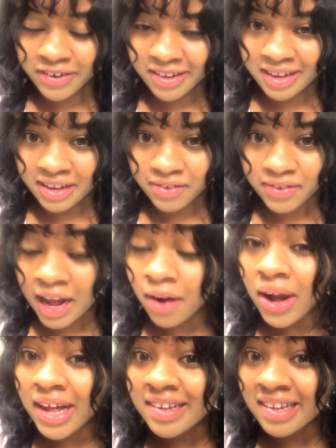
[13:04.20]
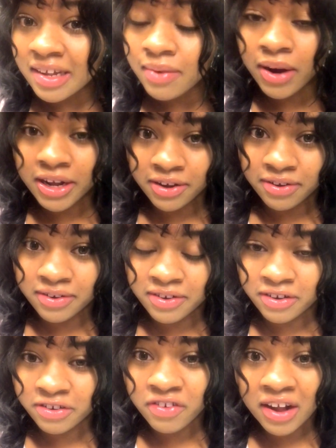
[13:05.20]
you're single, now I see why you're,
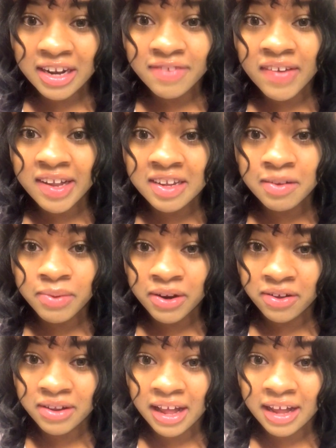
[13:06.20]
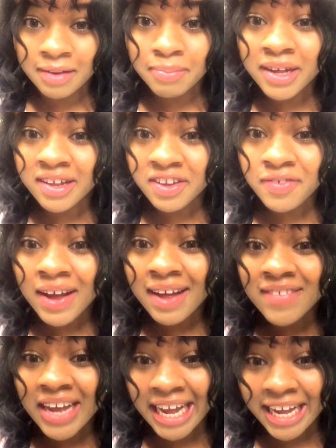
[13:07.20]
you know, trying to find someone online, because you
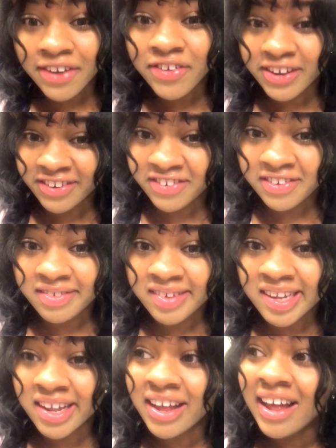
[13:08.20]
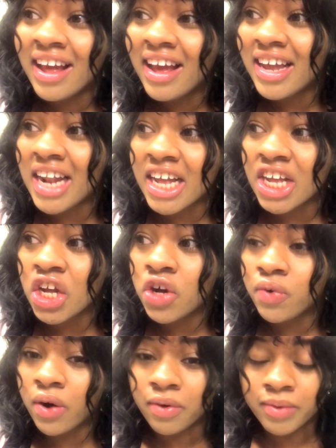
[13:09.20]
have anger issues. And I can
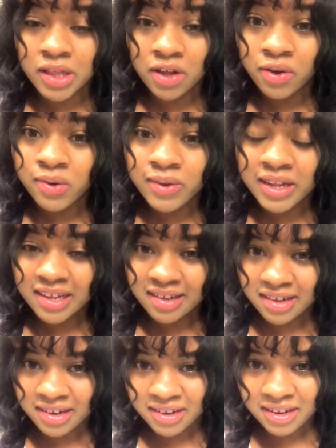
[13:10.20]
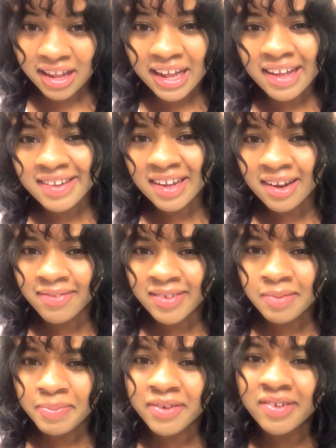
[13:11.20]
go on with the whole list, and like I said, I've
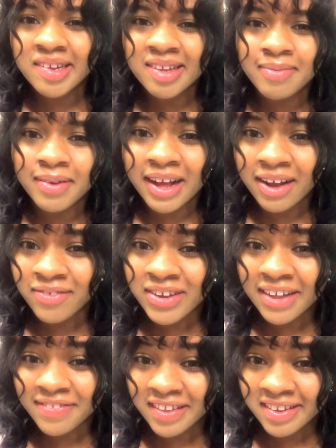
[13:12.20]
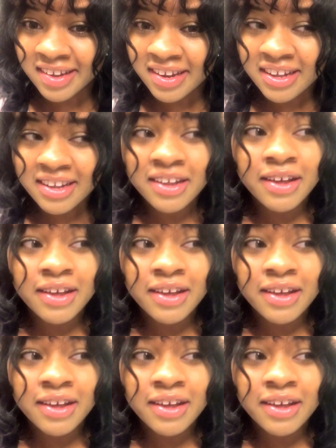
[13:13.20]
experienced this with every ethnicity,